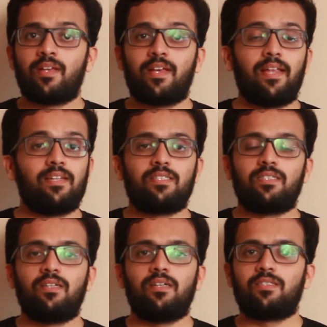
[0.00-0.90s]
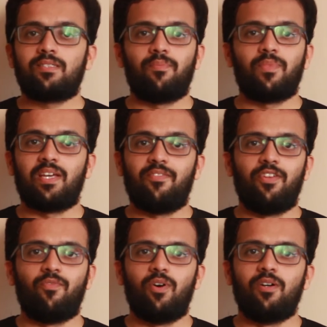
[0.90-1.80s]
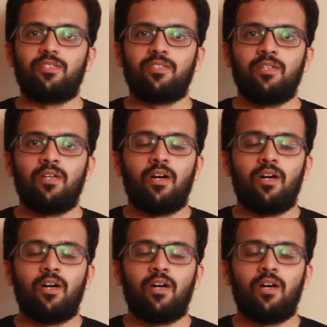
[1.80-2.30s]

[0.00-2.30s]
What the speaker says: Carrier does something even worse.